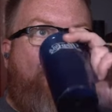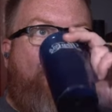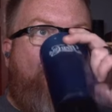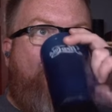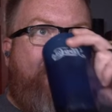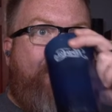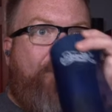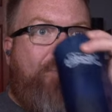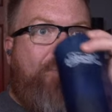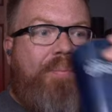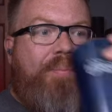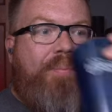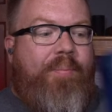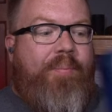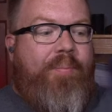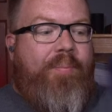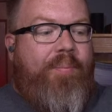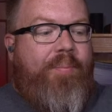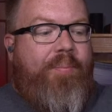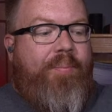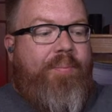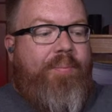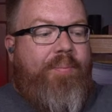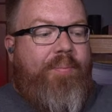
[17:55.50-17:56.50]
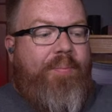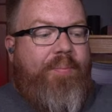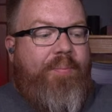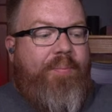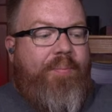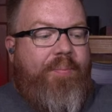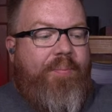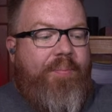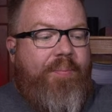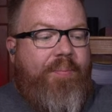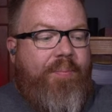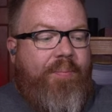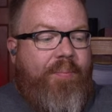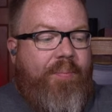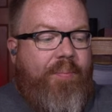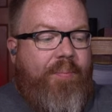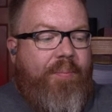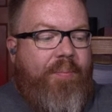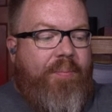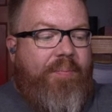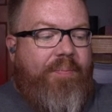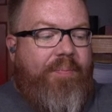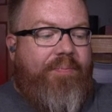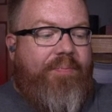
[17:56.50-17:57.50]

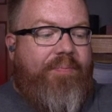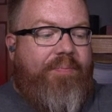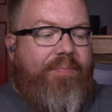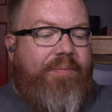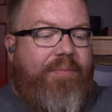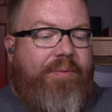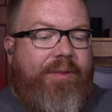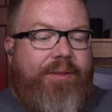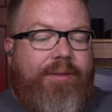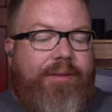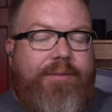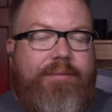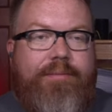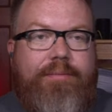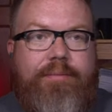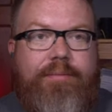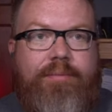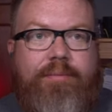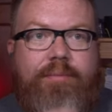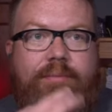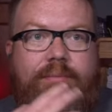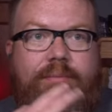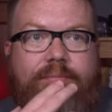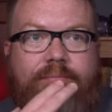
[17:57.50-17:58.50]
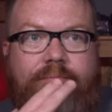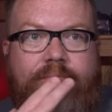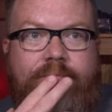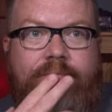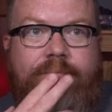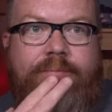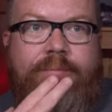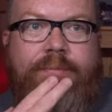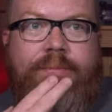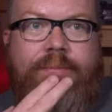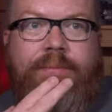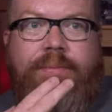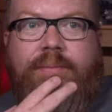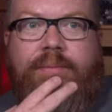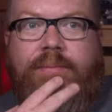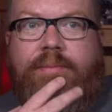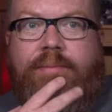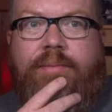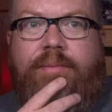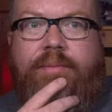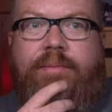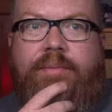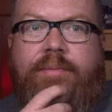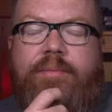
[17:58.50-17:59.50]

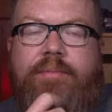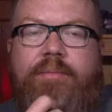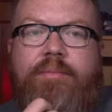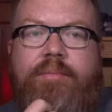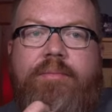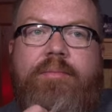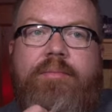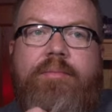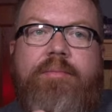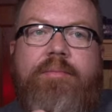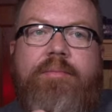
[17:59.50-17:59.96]
No words are spoken by the person on screen.